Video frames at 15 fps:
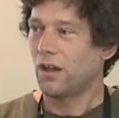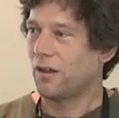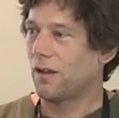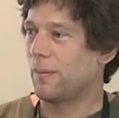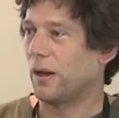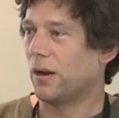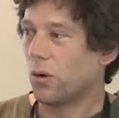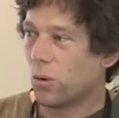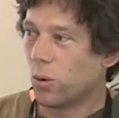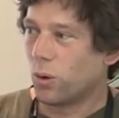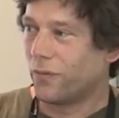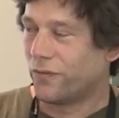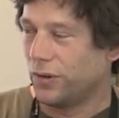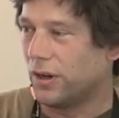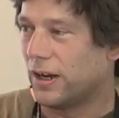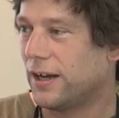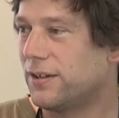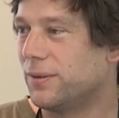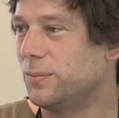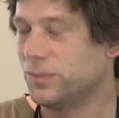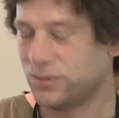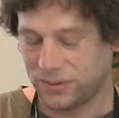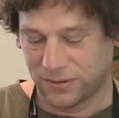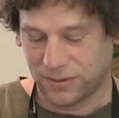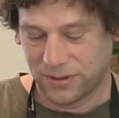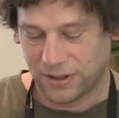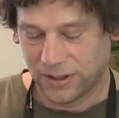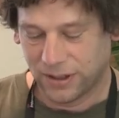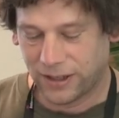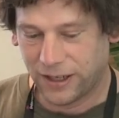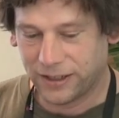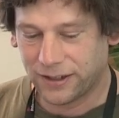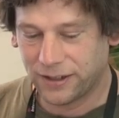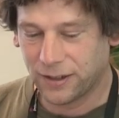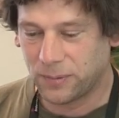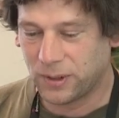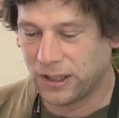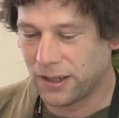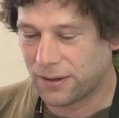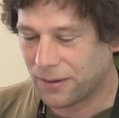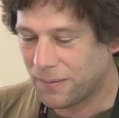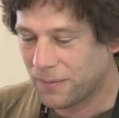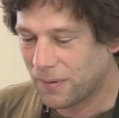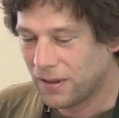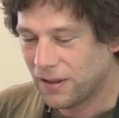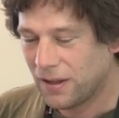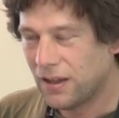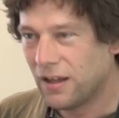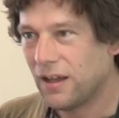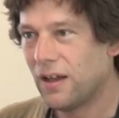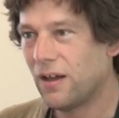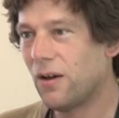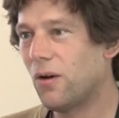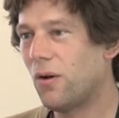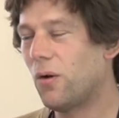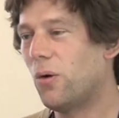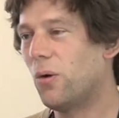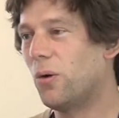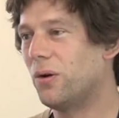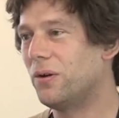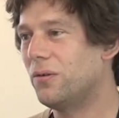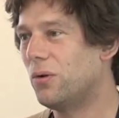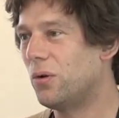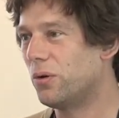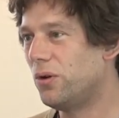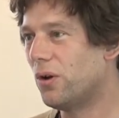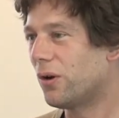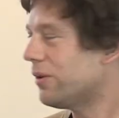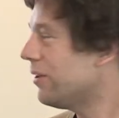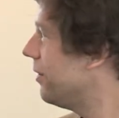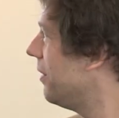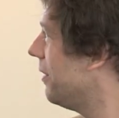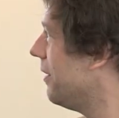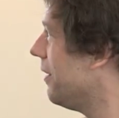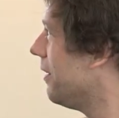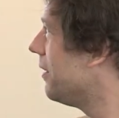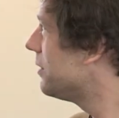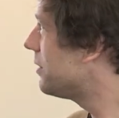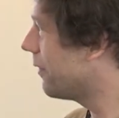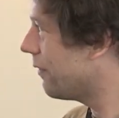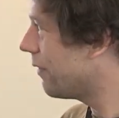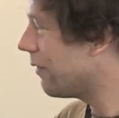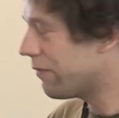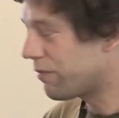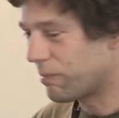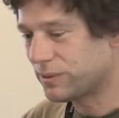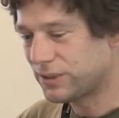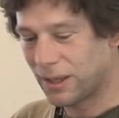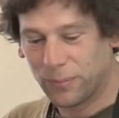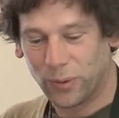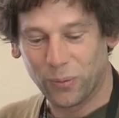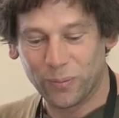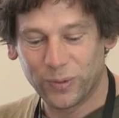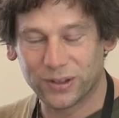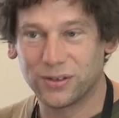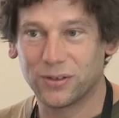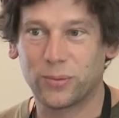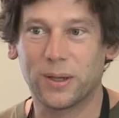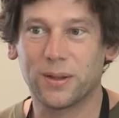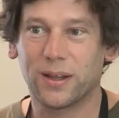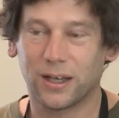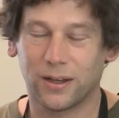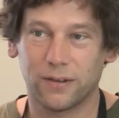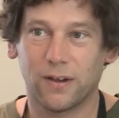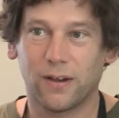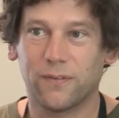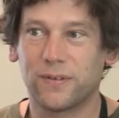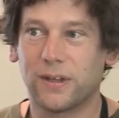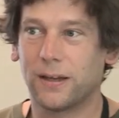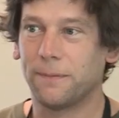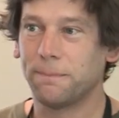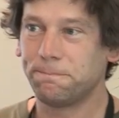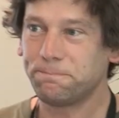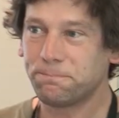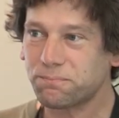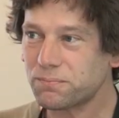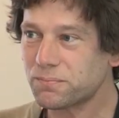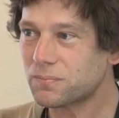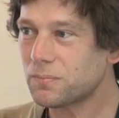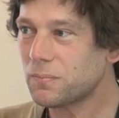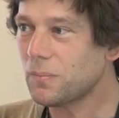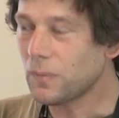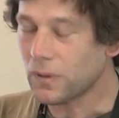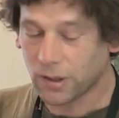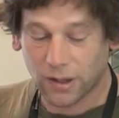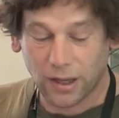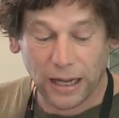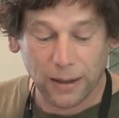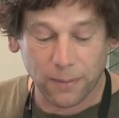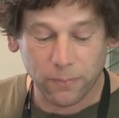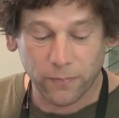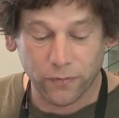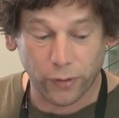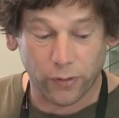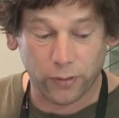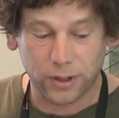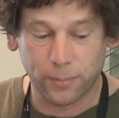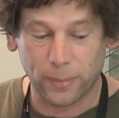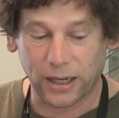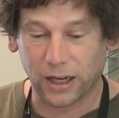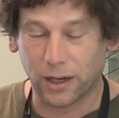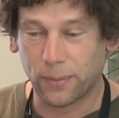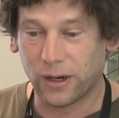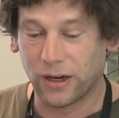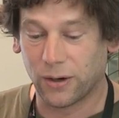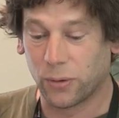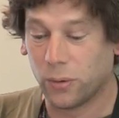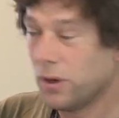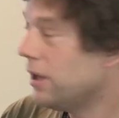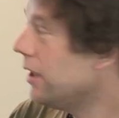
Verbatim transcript: about all of your items, connecting them together, or, or not. So for example, this is one thing I, have done um, for Te Māngai Pāho,